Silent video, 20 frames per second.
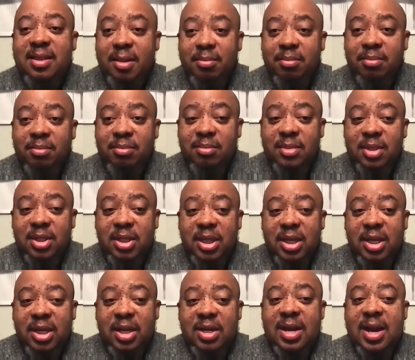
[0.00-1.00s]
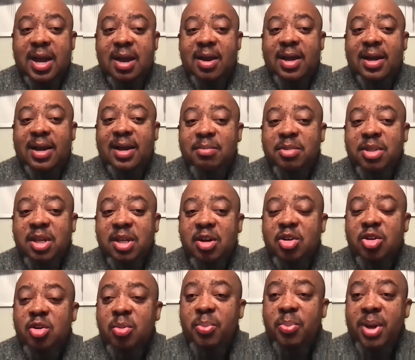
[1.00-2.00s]
them. Now, LLMs can
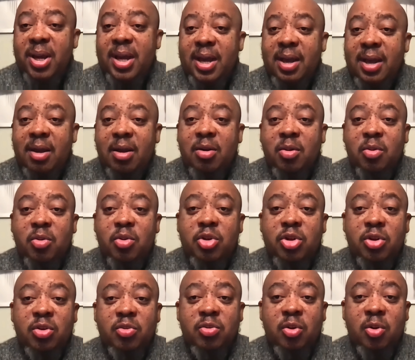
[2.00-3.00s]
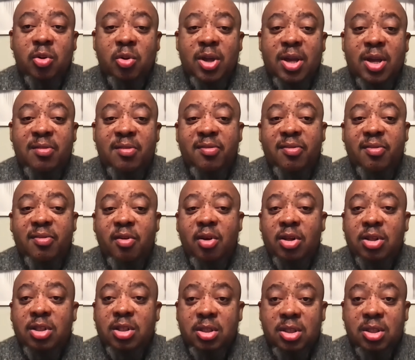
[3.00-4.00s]
also play a crucial role in
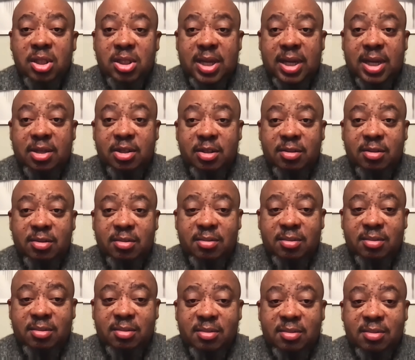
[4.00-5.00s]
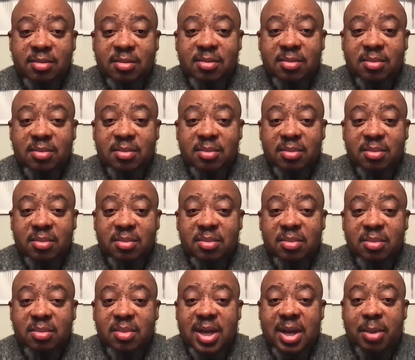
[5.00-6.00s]
fraud detection
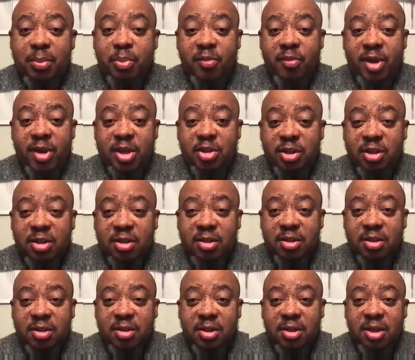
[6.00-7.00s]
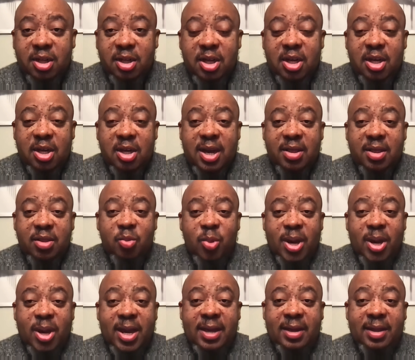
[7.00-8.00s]
and prevention. Now, the
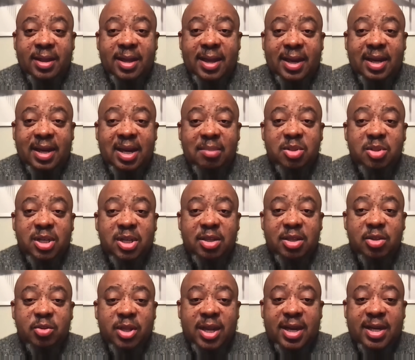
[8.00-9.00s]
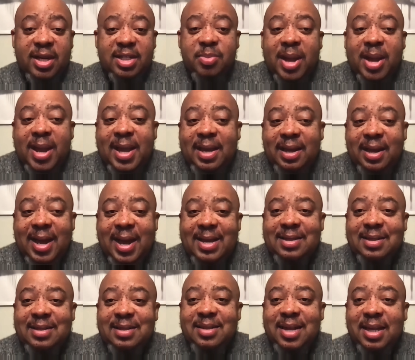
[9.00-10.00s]
way the LLMs can do that is by
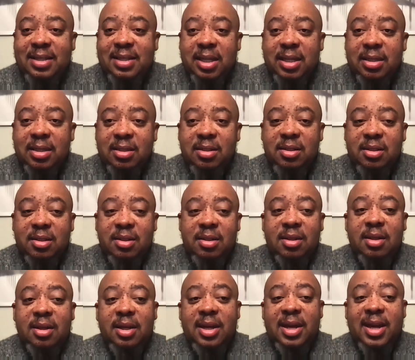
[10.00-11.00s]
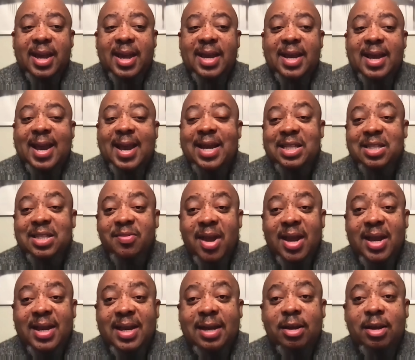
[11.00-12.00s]
analyzing data and
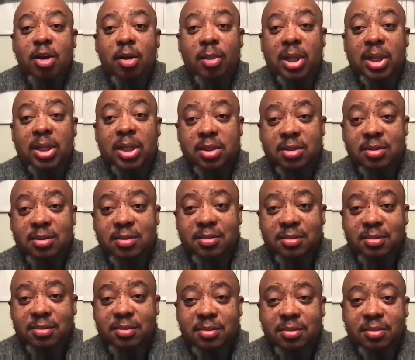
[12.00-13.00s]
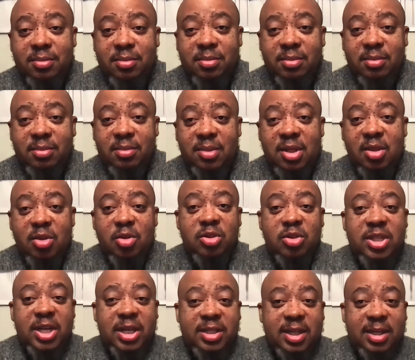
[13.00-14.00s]
identifying anomalies in those
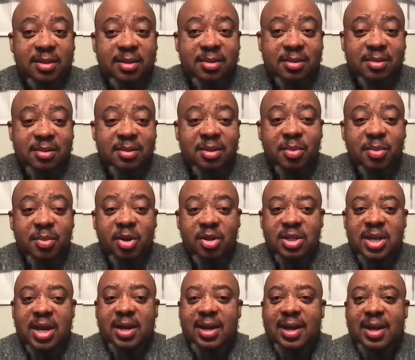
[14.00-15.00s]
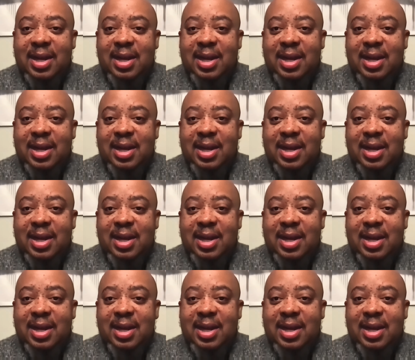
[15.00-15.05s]
data. Because now the